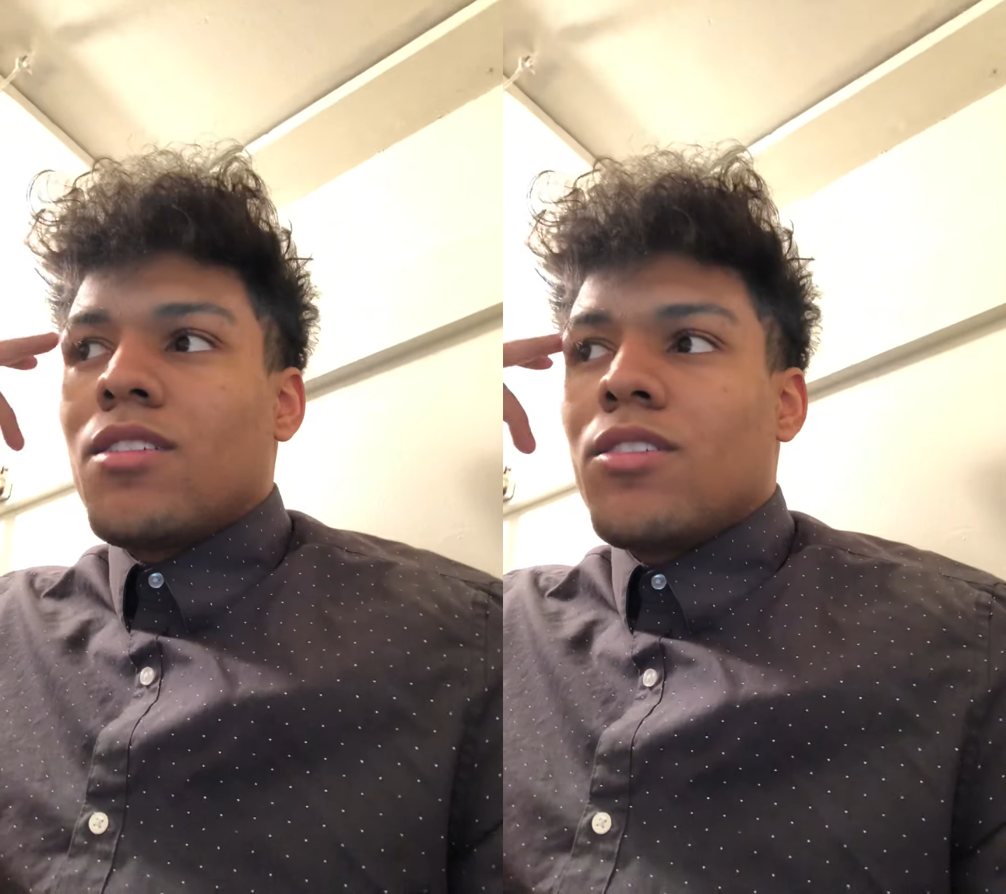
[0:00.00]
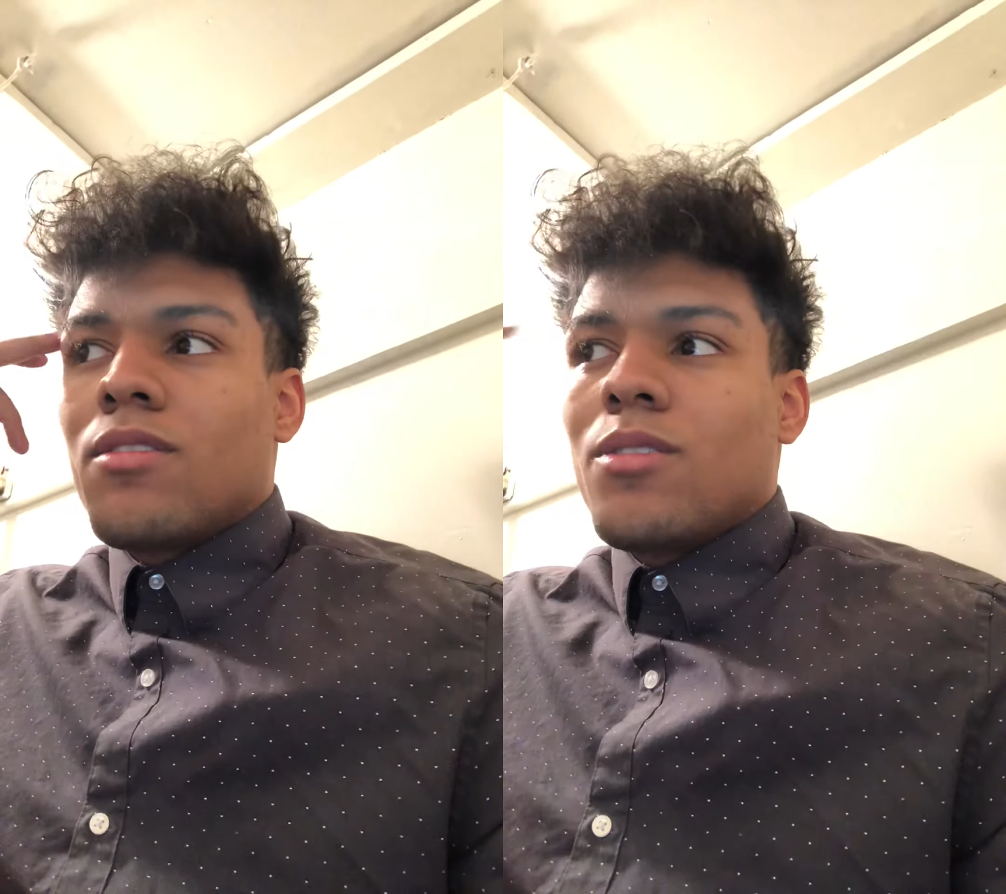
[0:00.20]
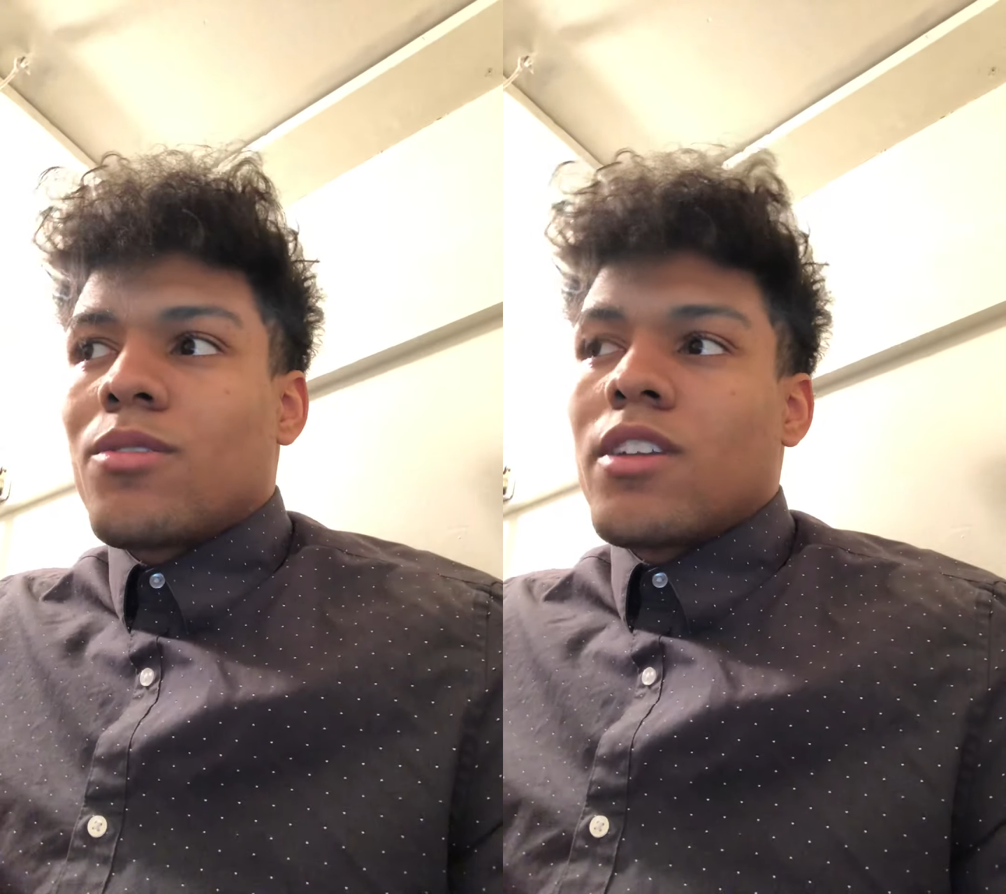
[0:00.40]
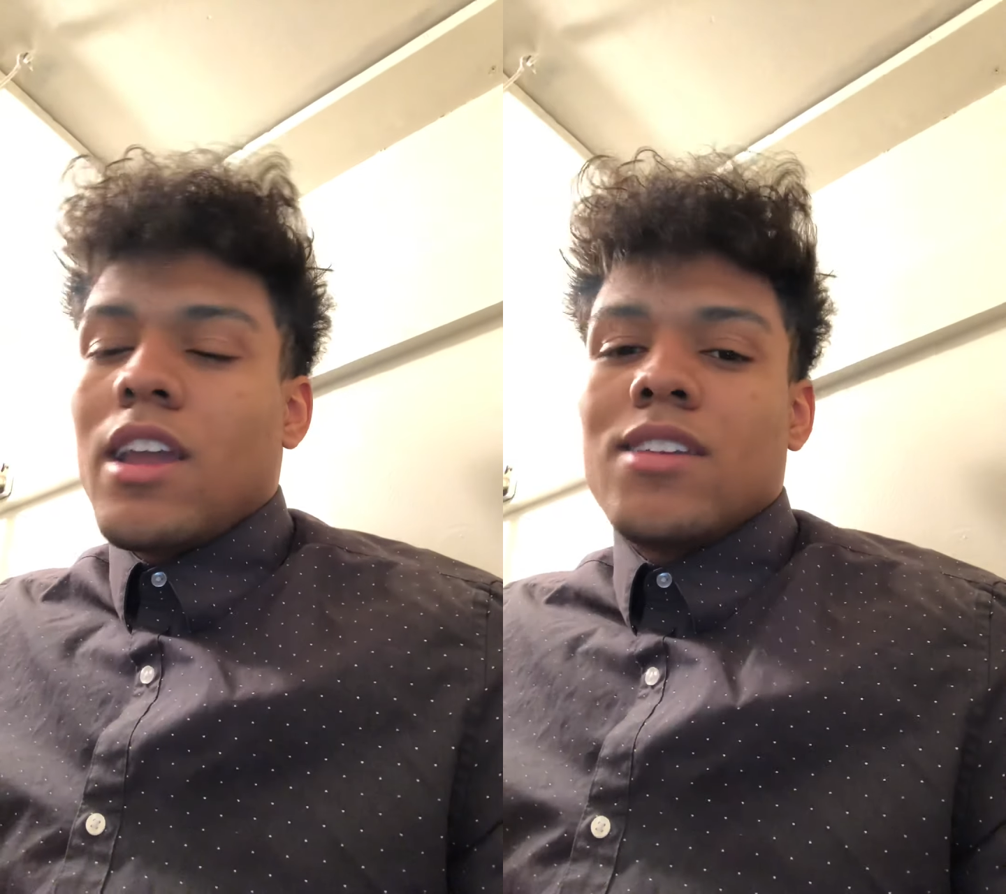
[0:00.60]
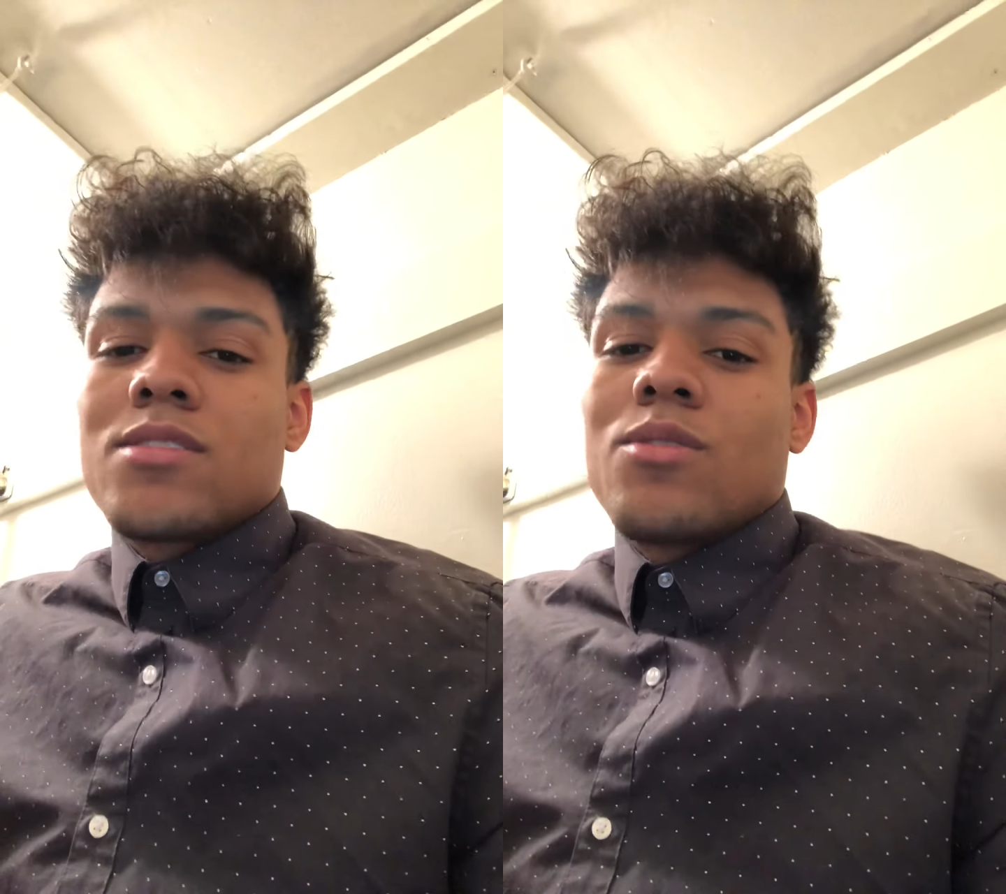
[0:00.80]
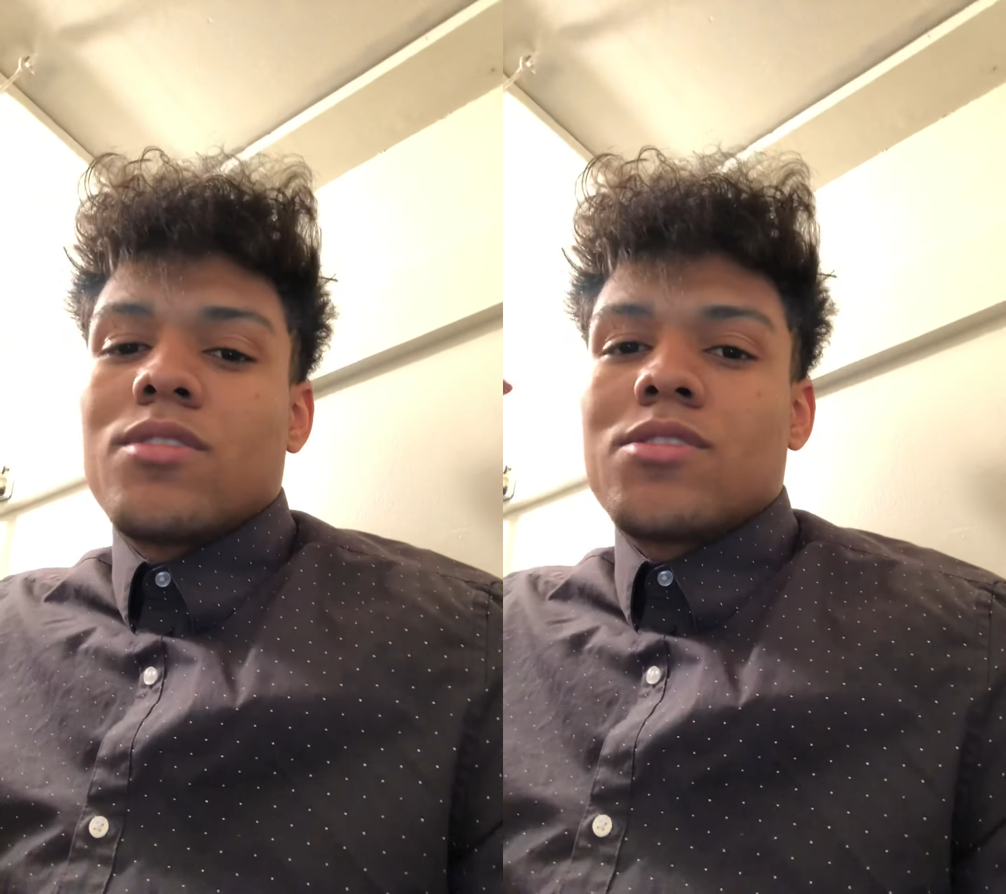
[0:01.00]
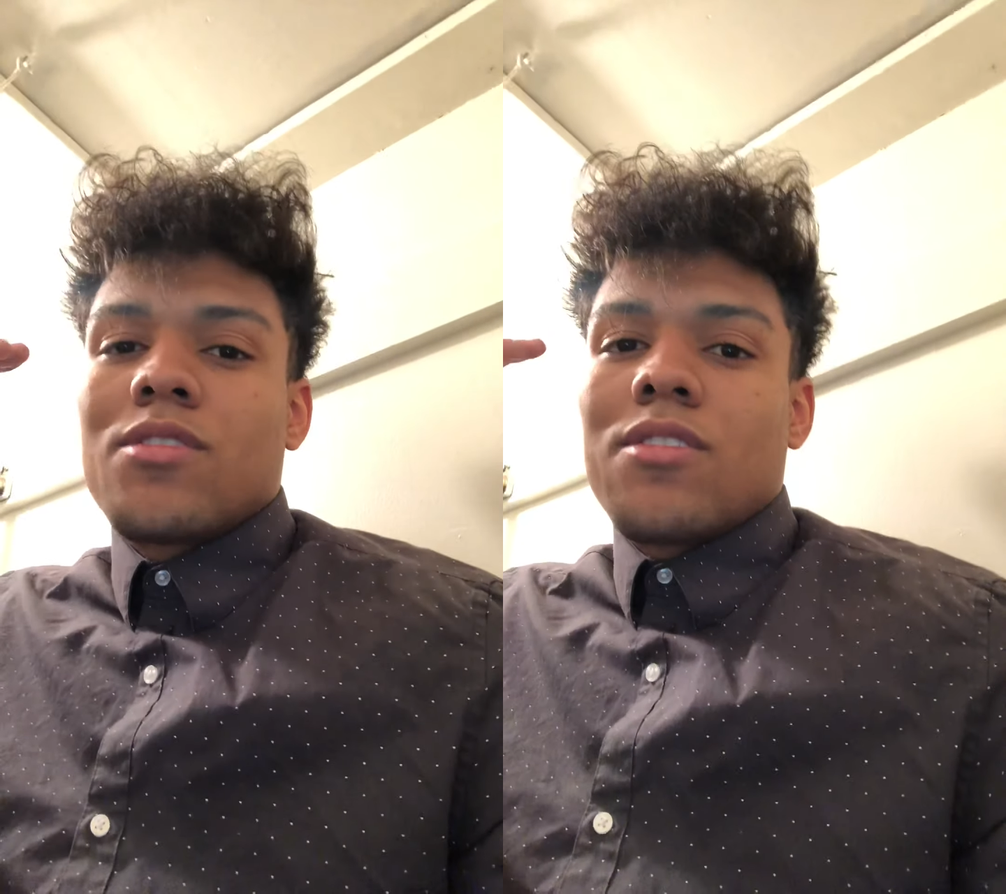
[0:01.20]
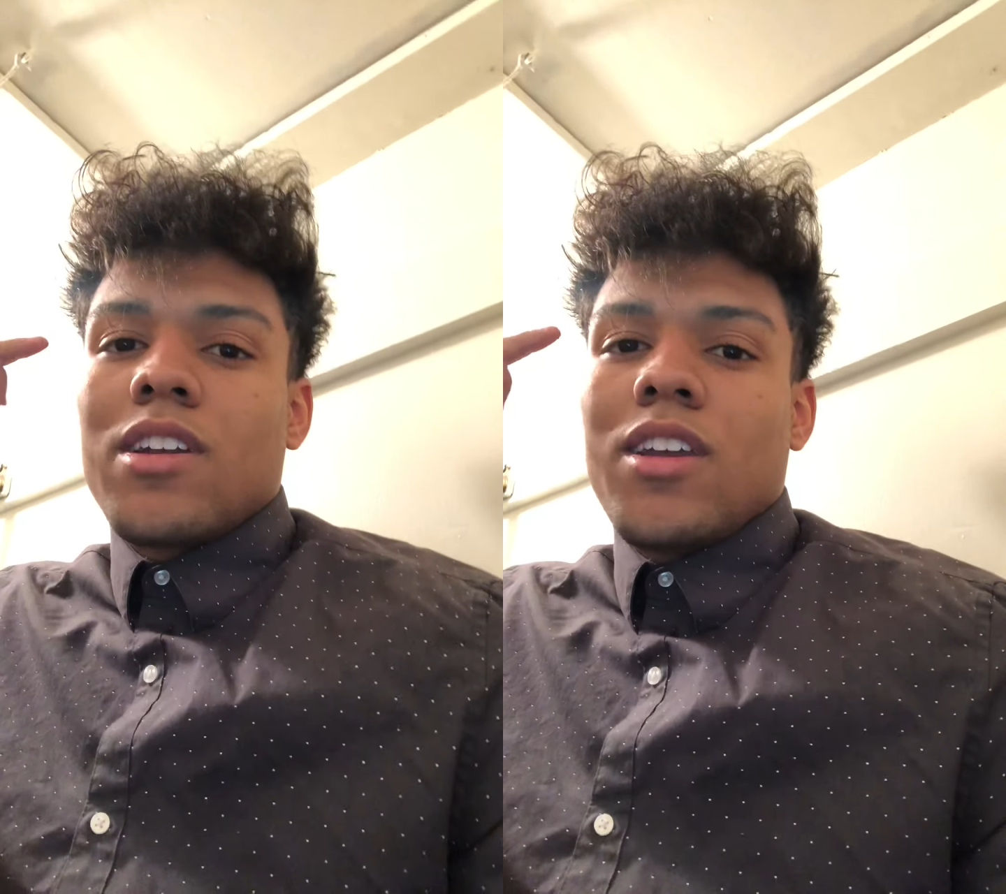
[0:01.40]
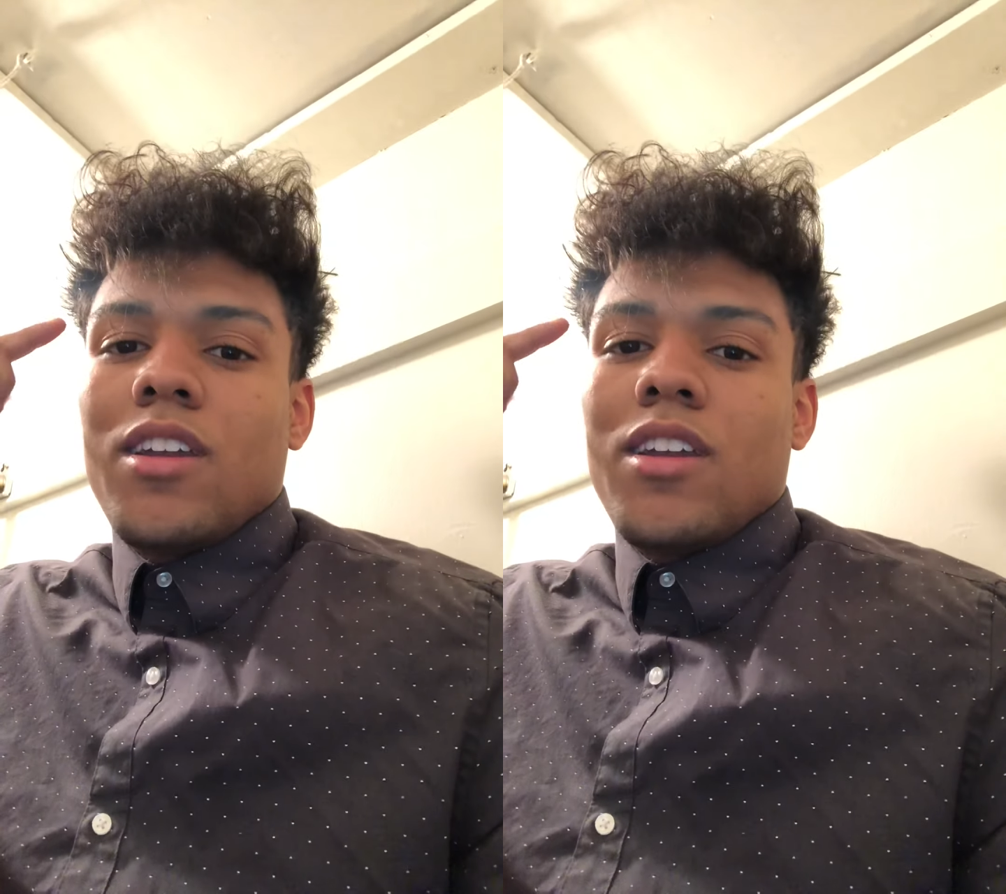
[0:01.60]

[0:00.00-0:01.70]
you're lowering ACE scores, you're